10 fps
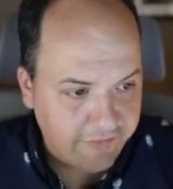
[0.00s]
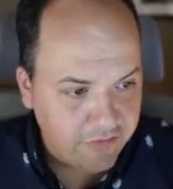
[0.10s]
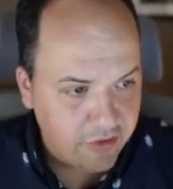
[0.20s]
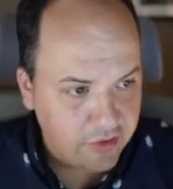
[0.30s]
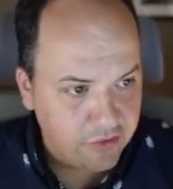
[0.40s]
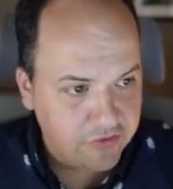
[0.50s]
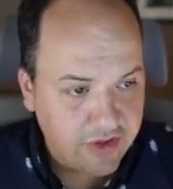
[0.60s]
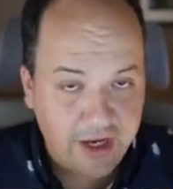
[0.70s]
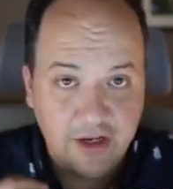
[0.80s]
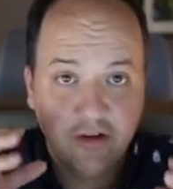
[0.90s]
those
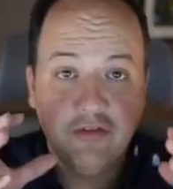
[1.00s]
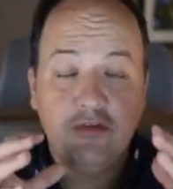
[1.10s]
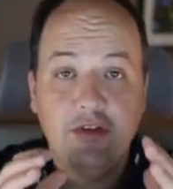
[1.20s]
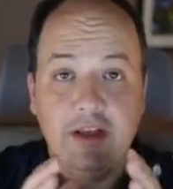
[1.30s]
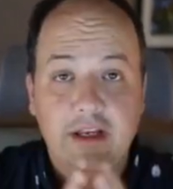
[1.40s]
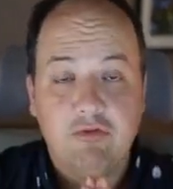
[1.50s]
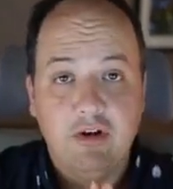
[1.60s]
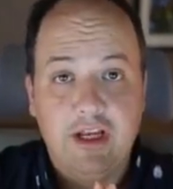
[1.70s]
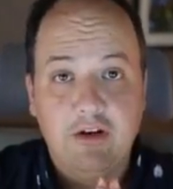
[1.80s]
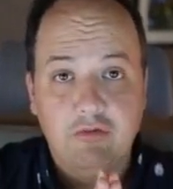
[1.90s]
kind of
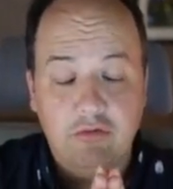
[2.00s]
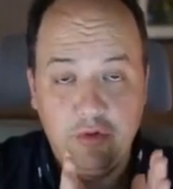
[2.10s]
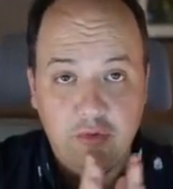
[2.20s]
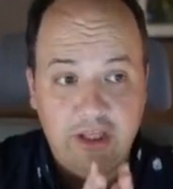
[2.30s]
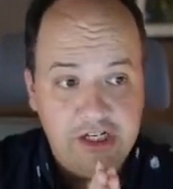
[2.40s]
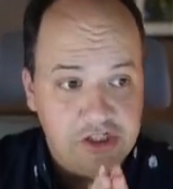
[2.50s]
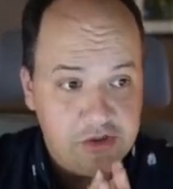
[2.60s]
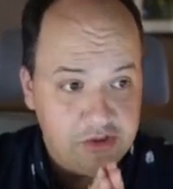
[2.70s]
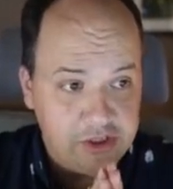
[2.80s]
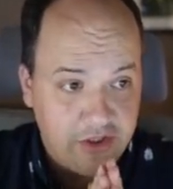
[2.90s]
in relation
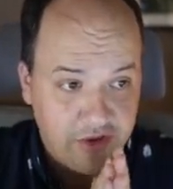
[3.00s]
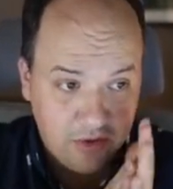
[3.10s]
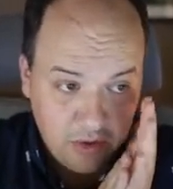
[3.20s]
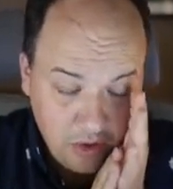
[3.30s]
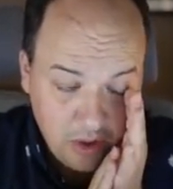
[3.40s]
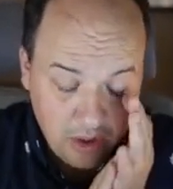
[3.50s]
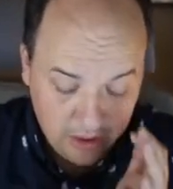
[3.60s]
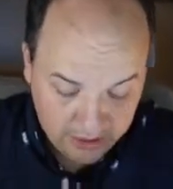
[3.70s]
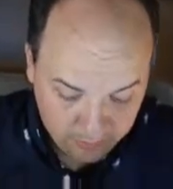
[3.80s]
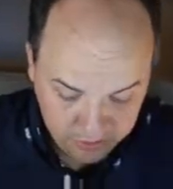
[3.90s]
to each other,
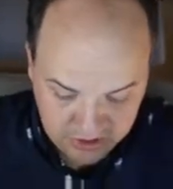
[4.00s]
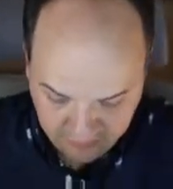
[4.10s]
and we just have